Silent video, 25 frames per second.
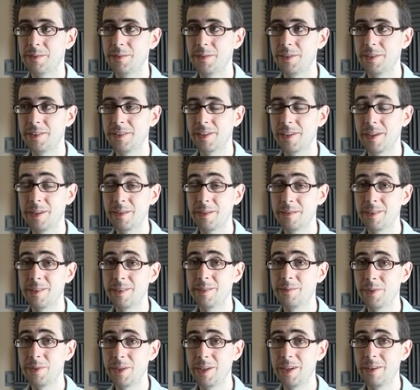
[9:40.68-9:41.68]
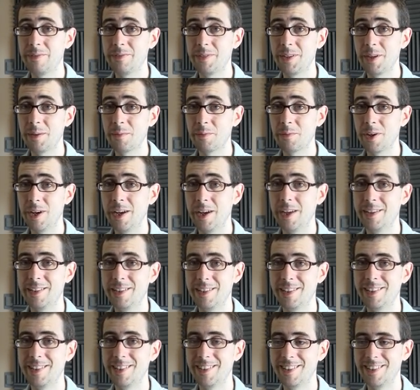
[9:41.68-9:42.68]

which is like that's a pretty hefty upgrade.